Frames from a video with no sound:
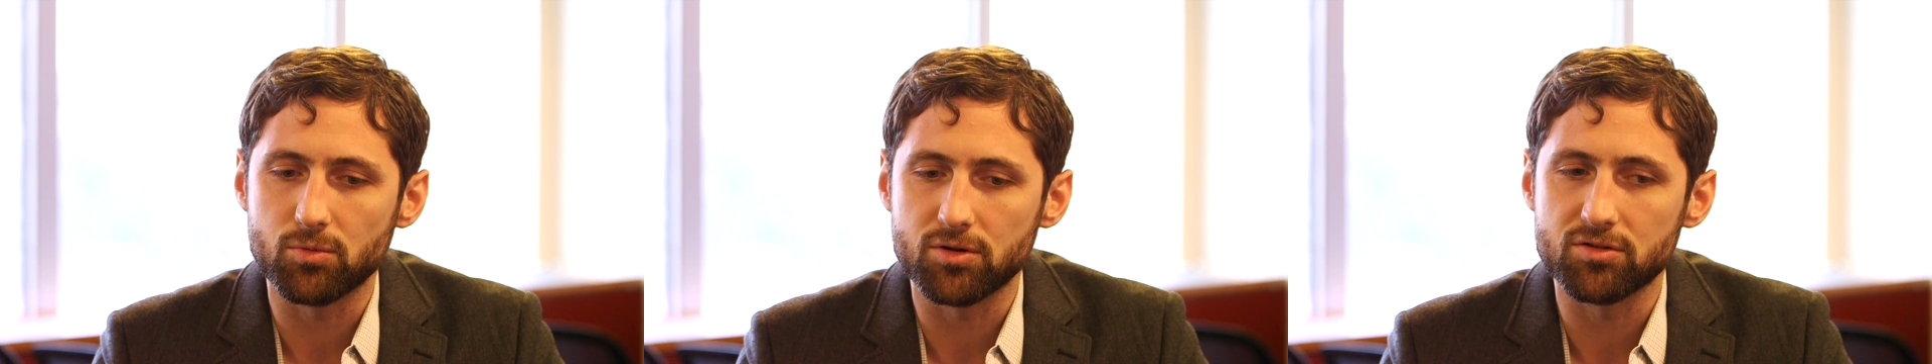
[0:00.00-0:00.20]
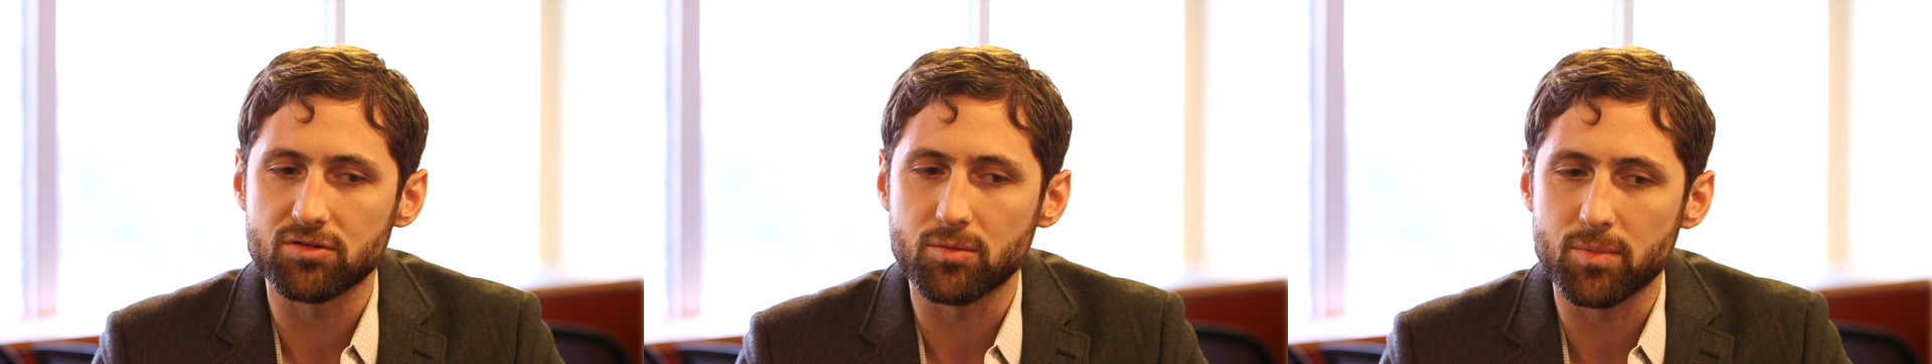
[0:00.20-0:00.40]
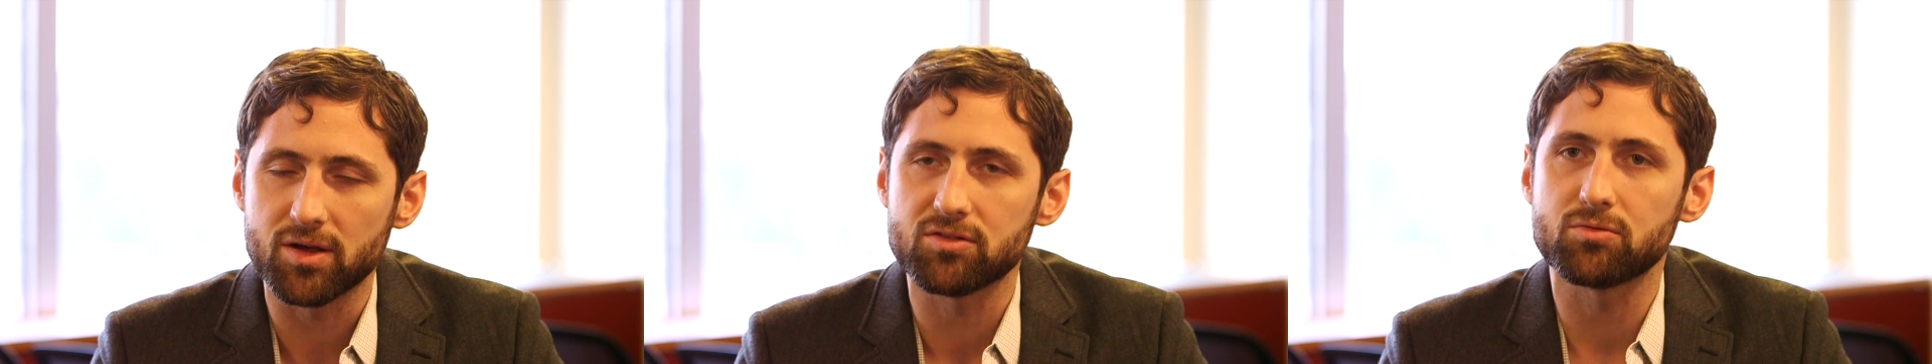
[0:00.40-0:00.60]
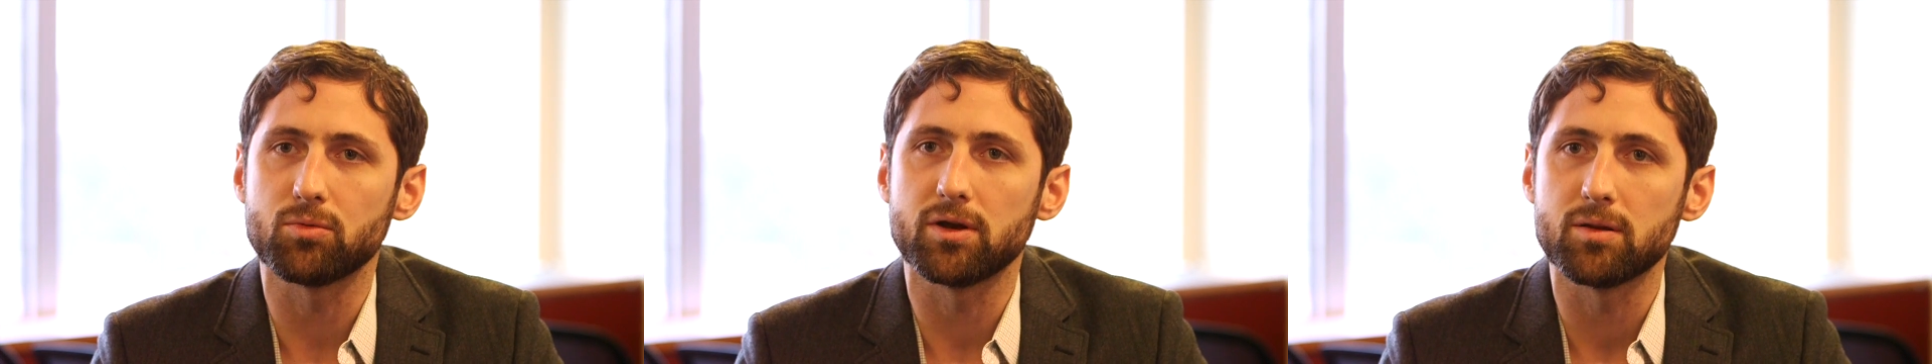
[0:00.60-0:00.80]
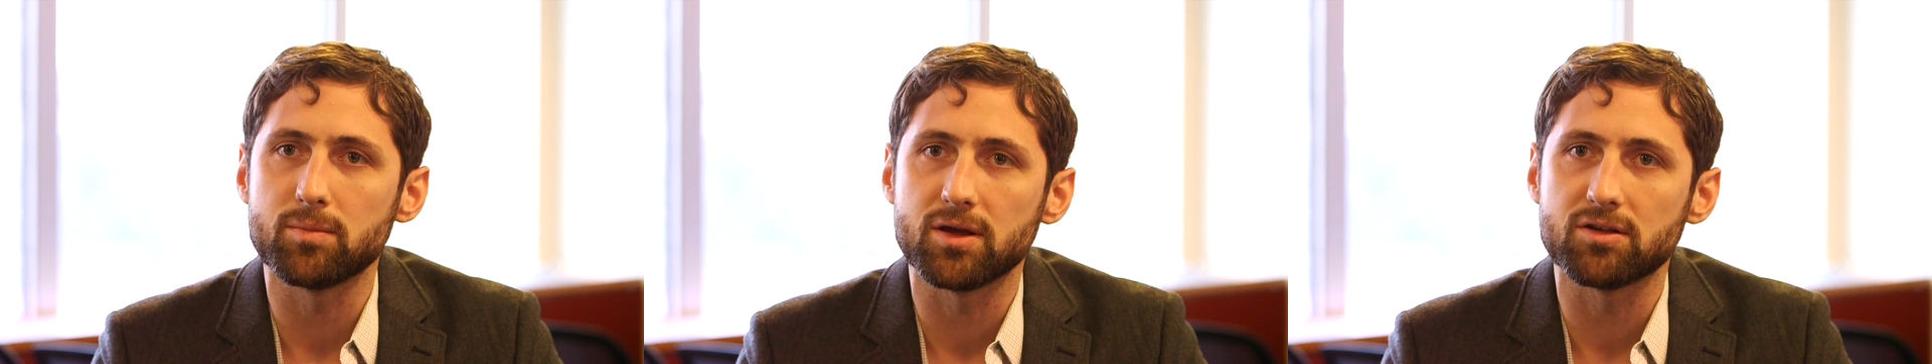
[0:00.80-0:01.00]
what is the best
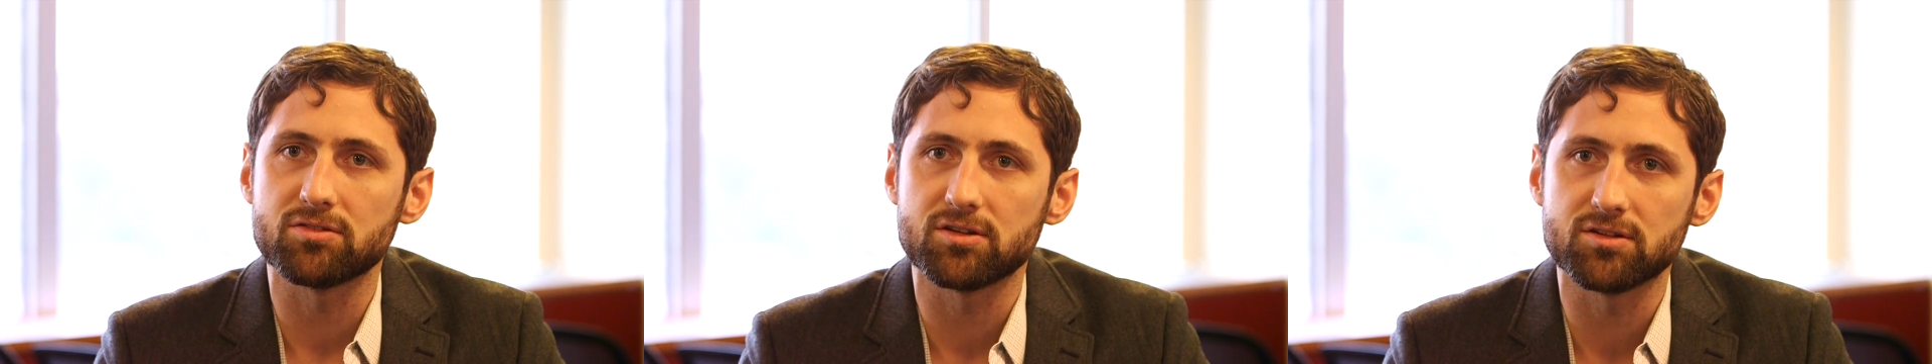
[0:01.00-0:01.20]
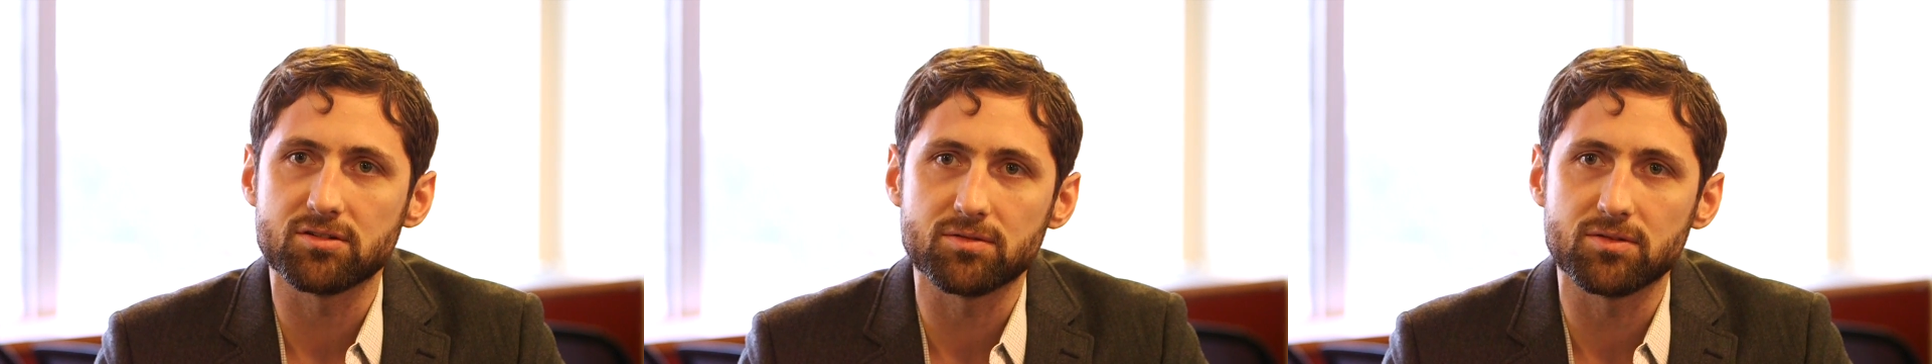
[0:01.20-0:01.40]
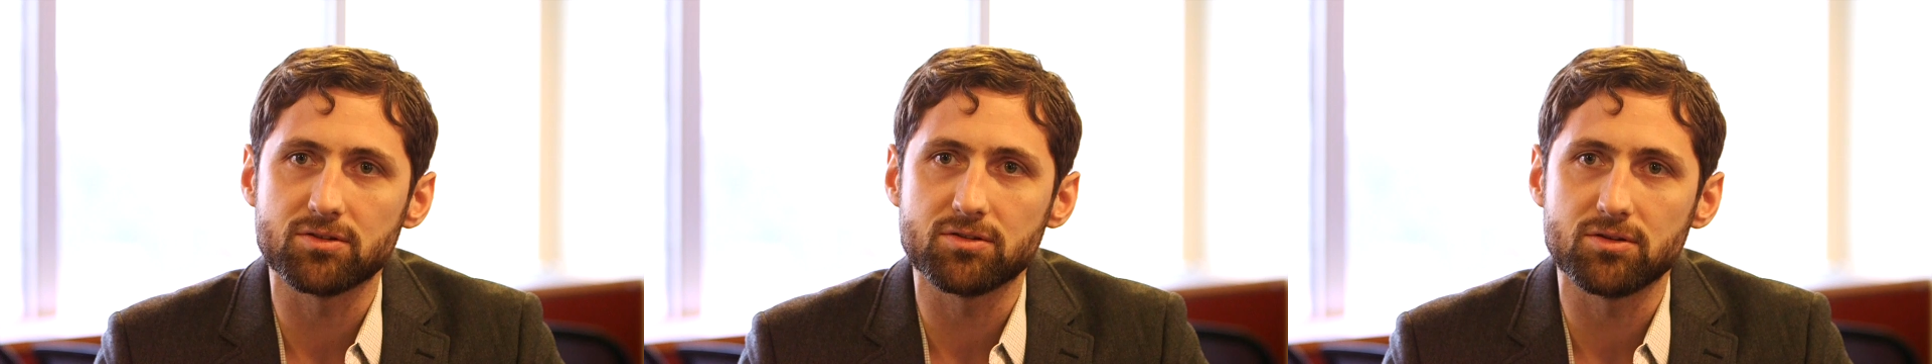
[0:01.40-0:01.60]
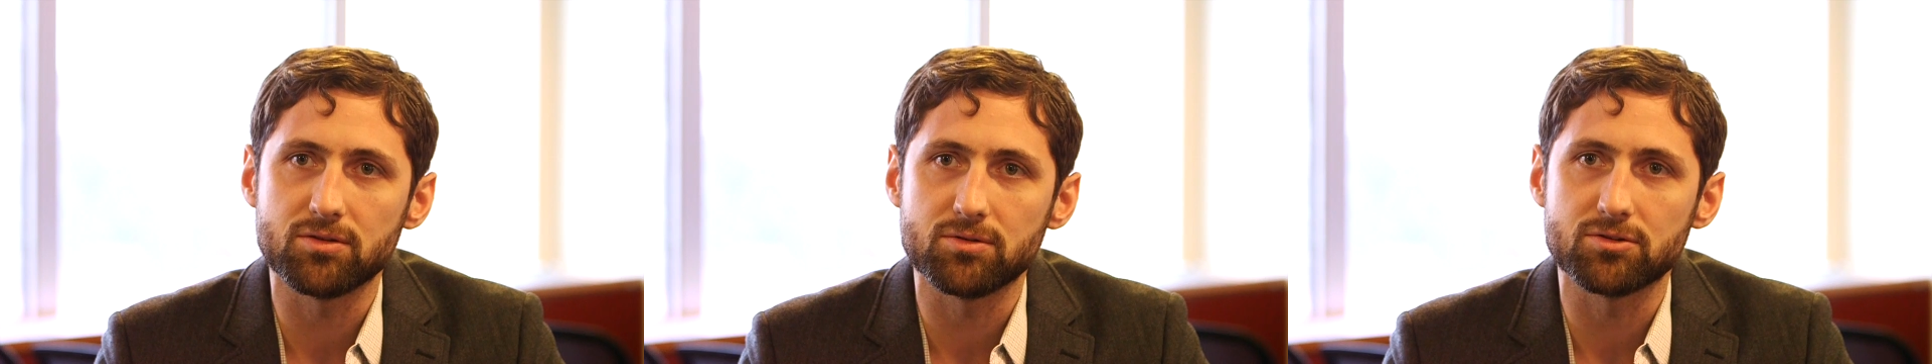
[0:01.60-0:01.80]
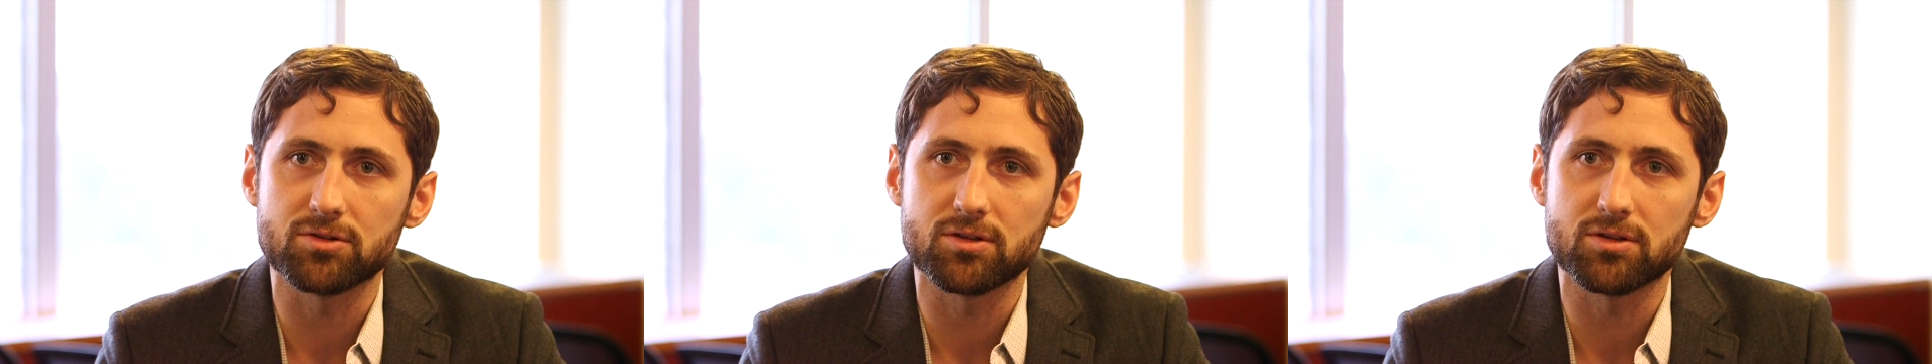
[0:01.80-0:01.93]
way to make sense of this huge